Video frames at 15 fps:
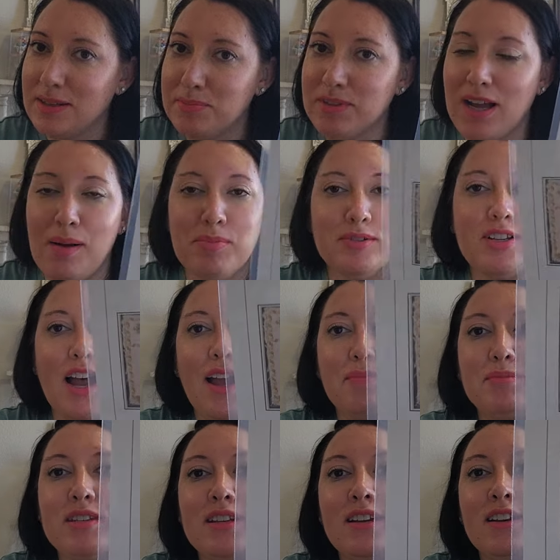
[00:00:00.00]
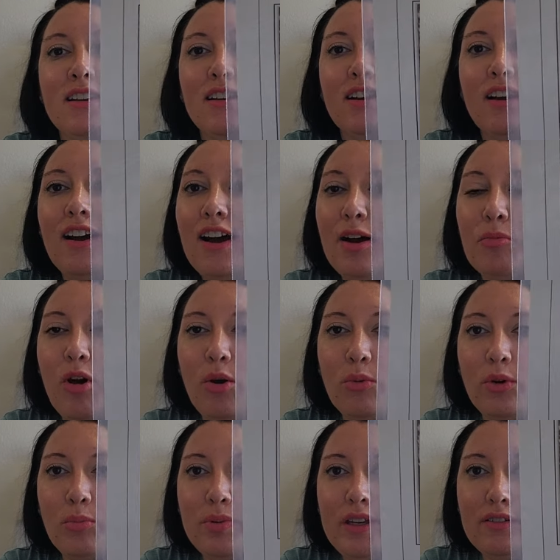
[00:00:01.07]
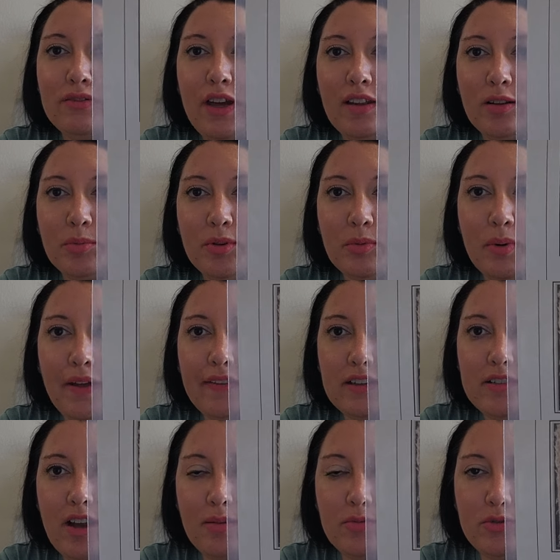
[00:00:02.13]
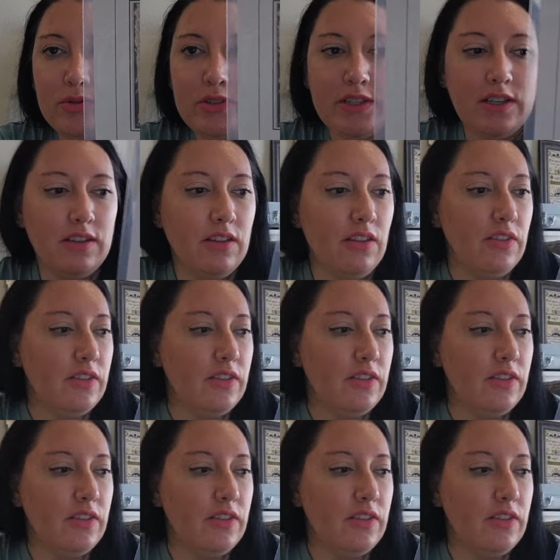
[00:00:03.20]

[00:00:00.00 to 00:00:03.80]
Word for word: slipped a couple times, um, will be available by the time you see